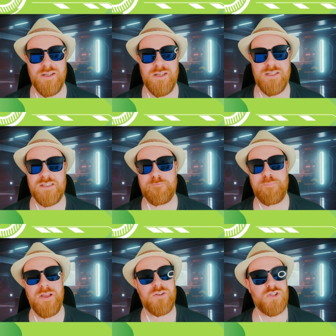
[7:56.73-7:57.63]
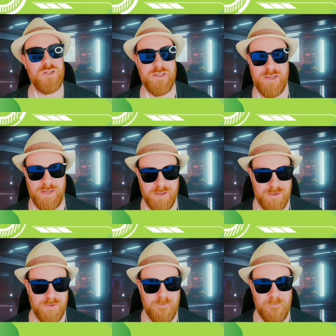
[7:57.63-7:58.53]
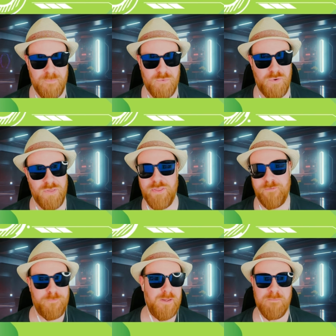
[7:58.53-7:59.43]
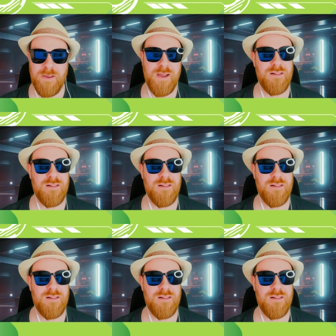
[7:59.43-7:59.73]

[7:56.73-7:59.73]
Especially with the female